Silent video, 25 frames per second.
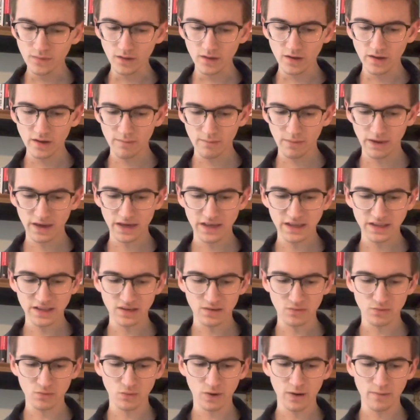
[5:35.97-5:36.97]
But he
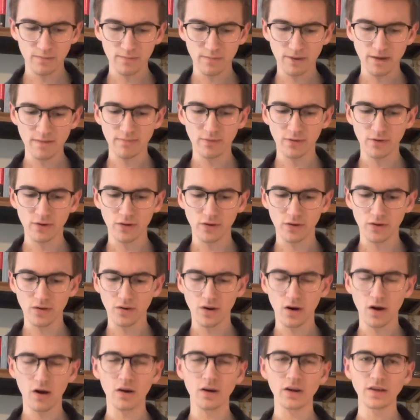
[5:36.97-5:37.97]
said when people
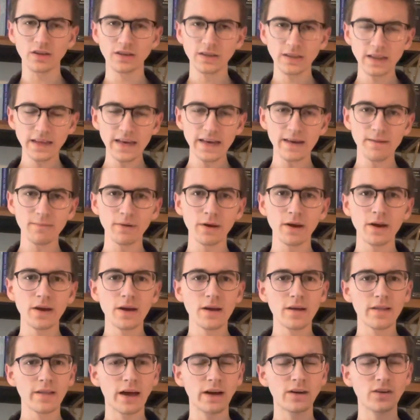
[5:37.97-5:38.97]
are asleep,
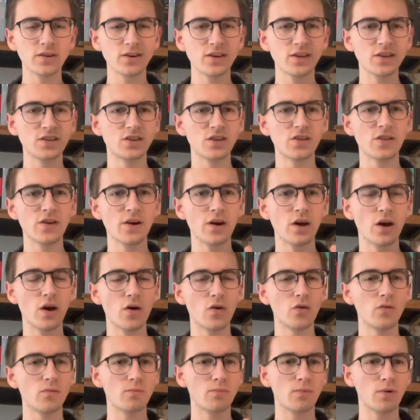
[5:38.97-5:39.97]
they turn into their
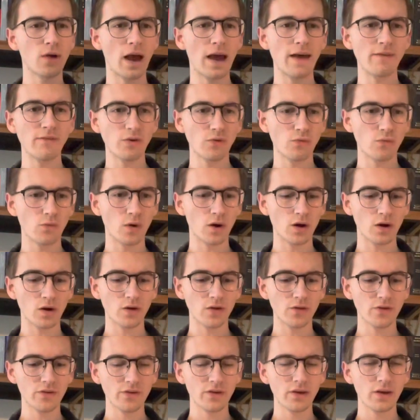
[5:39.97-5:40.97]
own private
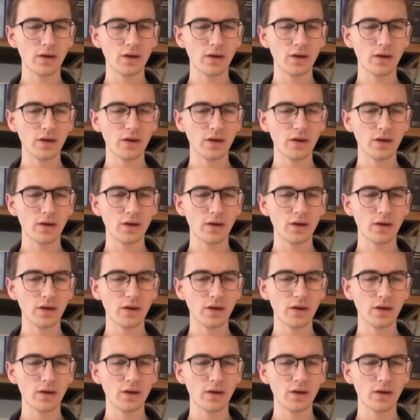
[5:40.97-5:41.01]
world.